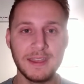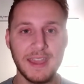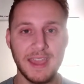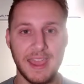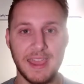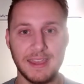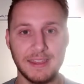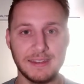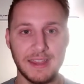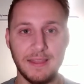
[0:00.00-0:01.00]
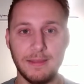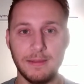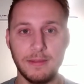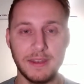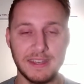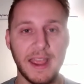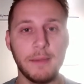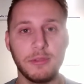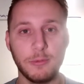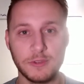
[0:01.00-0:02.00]
and the
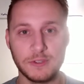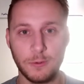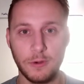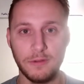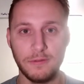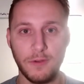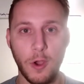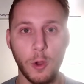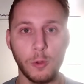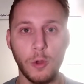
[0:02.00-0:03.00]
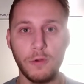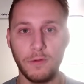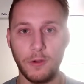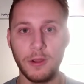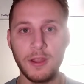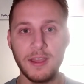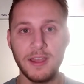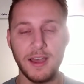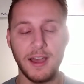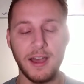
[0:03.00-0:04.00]
depth was sort of all over.
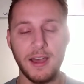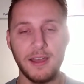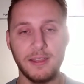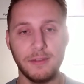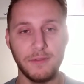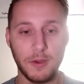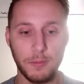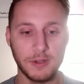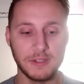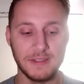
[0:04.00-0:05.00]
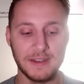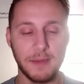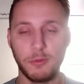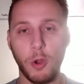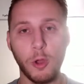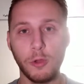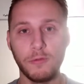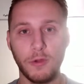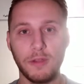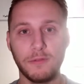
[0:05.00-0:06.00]
The fingerprints of the depth were all
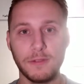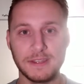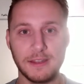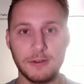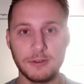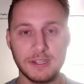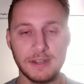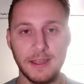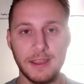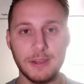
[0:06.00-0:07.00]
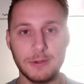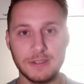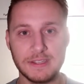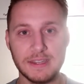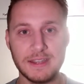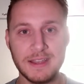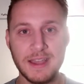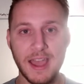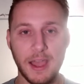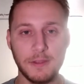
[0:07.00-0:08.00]
over it for the Senators tonight. You could see
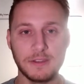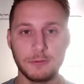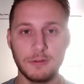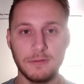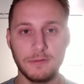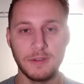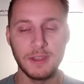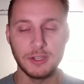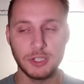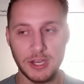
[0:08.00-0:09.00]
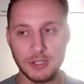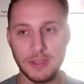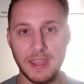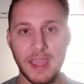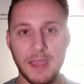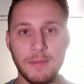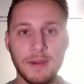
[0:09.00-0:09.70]
how they sort of changed the game,